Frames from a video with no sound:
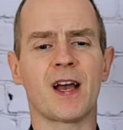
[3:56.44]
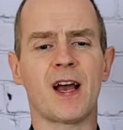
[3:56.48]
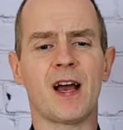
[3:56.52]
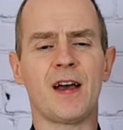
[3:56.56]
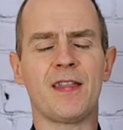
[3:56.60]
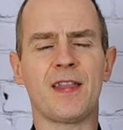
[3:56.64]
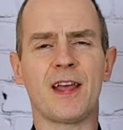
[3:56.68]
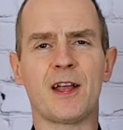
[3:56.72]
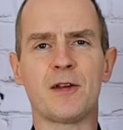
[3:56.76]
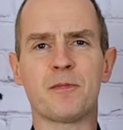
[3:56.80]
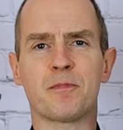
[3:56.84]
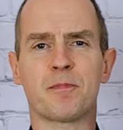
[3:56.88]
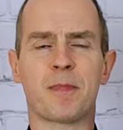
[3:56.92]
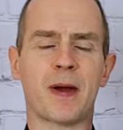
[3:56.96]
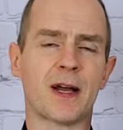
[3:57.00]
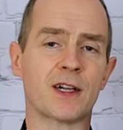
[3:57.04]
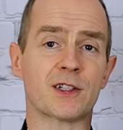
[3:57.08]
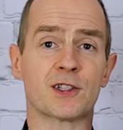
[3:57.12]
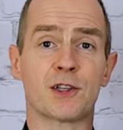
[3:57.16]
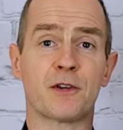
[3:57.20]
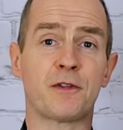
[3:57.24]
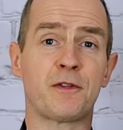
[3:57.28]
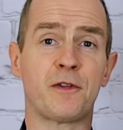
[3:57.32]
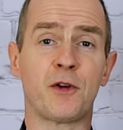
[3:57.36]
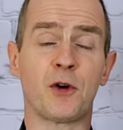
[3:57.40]
And then back
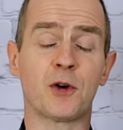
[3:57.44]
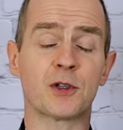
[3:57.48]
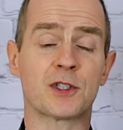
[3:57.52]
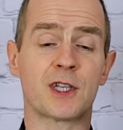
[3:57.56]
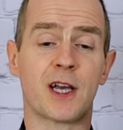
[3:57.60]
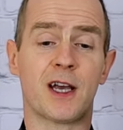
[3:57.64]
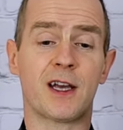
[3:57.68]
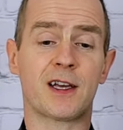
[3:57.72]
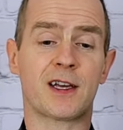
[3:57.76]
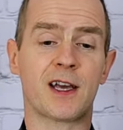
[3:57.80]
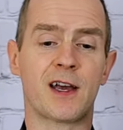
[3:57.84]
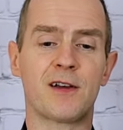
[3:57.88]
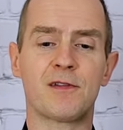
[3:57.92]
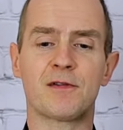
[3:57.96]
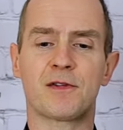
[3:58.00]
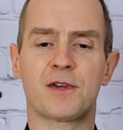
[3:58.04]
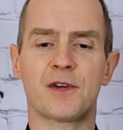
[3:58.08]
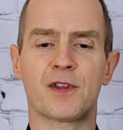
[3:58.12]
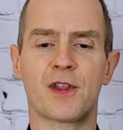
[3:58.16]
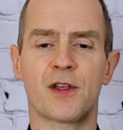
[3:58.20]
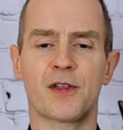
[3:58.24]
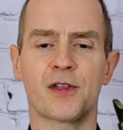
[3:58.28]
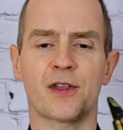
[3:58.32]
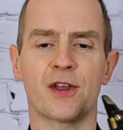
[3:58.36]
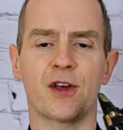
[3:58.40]
to forte again for
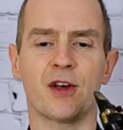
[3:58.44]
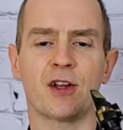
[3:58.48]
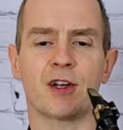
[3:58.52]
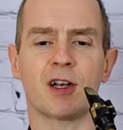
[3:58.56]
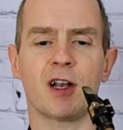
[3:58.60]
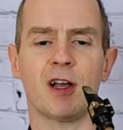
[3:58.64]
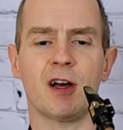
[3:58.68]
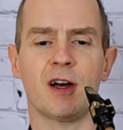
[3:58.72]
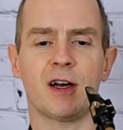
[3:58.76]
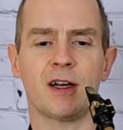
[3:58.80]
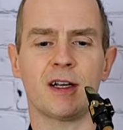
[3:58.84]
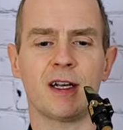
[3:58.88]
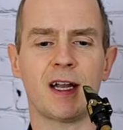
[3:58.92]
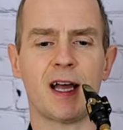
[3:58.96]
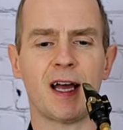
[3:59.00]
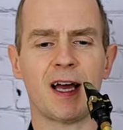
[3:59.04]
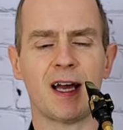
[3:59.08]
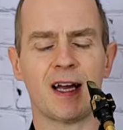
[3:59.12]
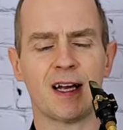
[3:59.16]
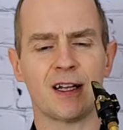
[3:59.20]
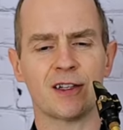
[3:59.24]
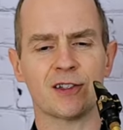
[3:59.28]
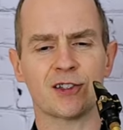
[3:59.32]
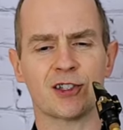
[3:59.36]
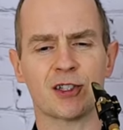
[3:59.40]
the third line,
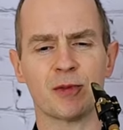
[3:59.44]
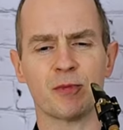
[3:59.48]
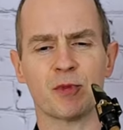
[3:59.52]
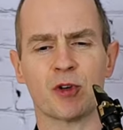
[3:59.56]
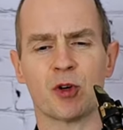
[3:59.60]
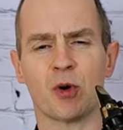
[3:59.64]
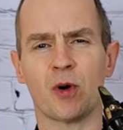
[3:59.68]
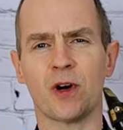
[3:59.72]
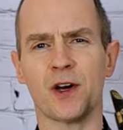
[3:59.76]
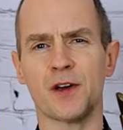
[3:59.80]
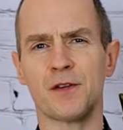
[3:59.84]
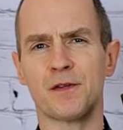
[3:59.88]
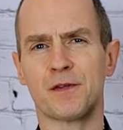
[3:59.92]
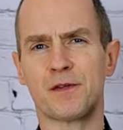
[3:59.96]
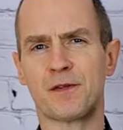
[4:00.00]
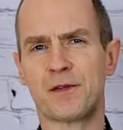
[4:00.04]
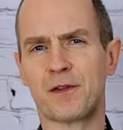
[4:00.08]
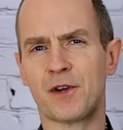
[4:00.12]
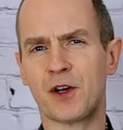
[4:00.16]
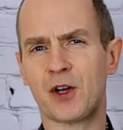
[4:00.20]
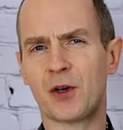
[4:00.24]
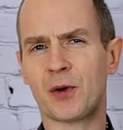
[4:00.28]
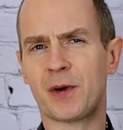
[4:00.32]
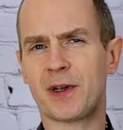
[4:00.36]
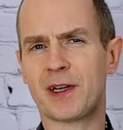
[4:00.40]
and some quite
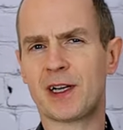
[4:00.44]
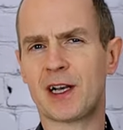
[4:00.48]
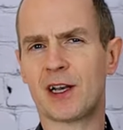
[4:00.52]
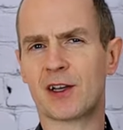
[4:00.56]
fluid